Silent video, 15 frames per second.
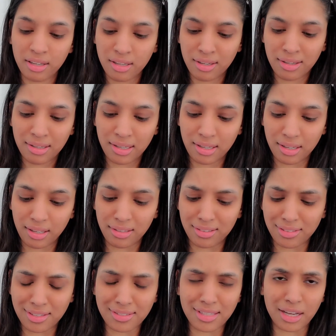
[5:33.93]
And this is
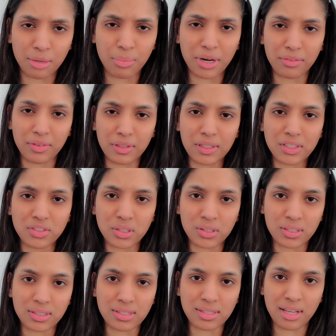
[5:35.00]
not about religion. This is
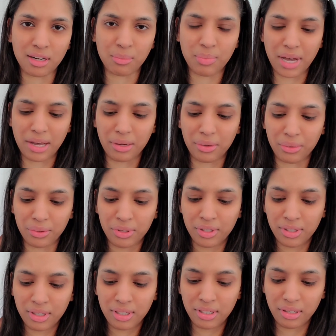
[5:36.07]
not about,
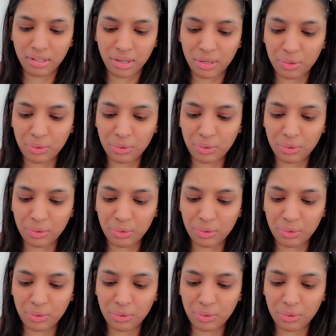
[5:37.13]
you know,